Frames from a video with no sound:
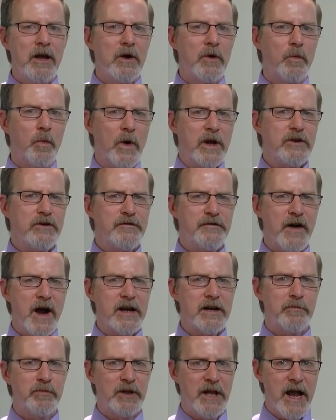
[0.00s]
When you
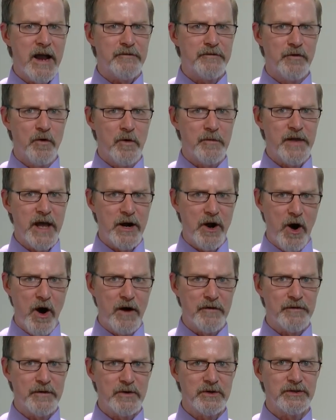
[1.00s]
find a platform that
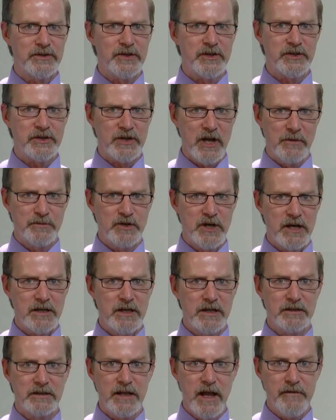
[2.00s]
offers the subject
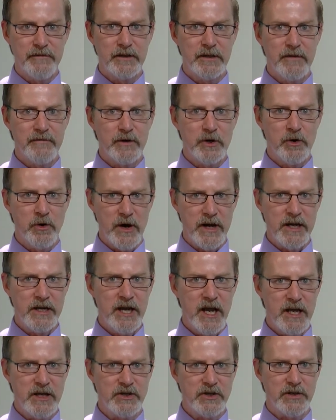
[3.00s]
and level of
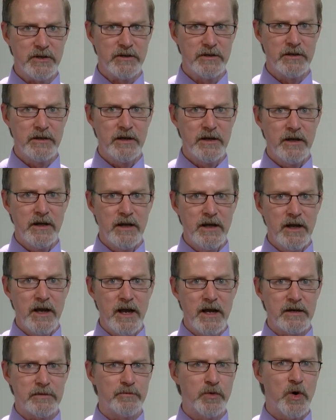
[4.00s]
accreditation
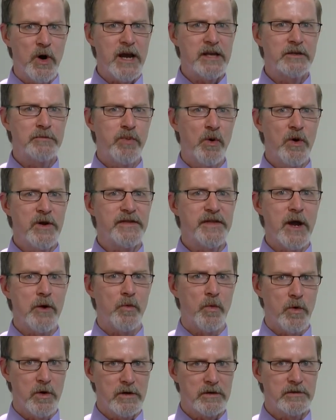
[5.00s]
and a price point that
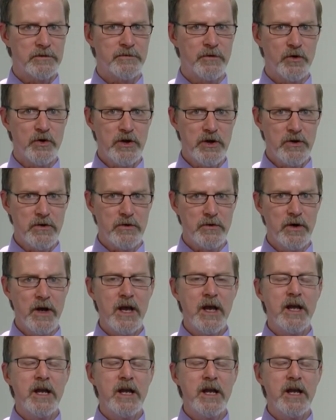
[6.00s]
works for you,